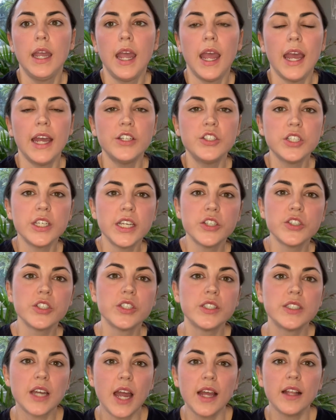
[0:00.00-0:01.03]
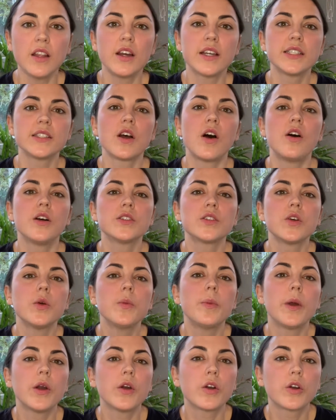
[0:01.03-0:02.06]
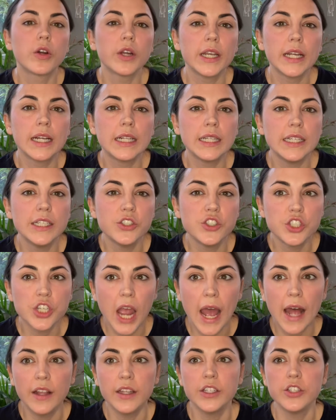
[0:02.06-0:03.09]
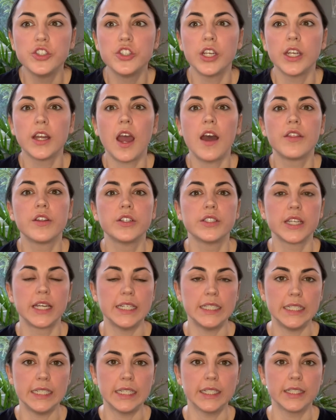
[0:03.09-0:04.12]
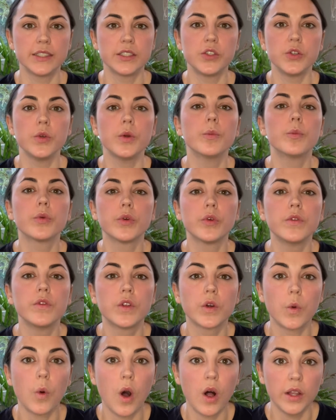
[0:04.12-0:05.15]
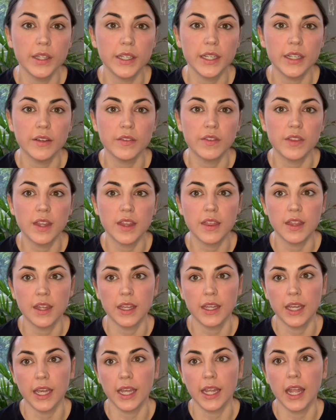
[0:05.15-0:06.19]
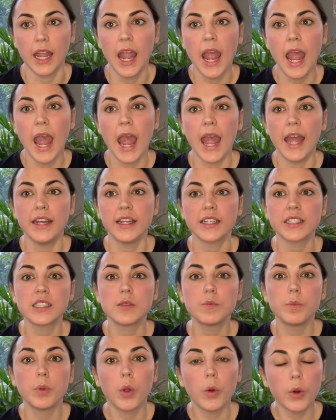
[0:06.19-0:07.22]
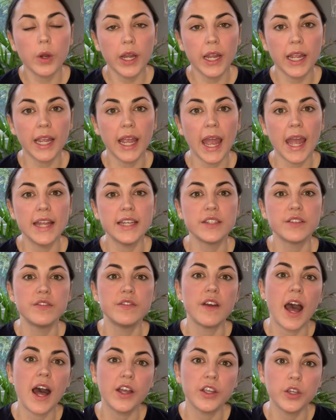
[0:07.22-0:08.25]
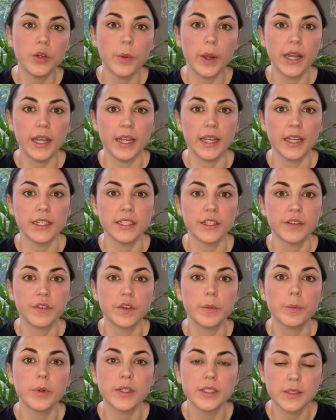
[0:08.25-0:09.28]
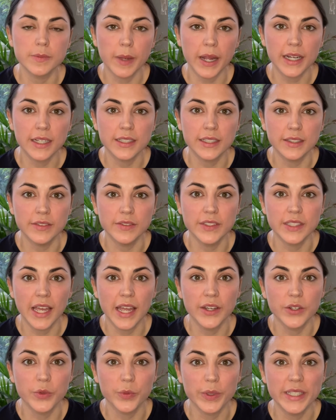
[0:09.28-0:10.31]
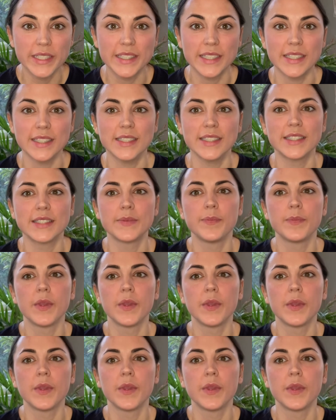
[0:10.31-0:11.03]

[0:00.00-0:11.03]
Educational dialogue is also about critically challenging others' ideas to improve the quality of the thinking and exploring and evaluating different perspectives and reasons.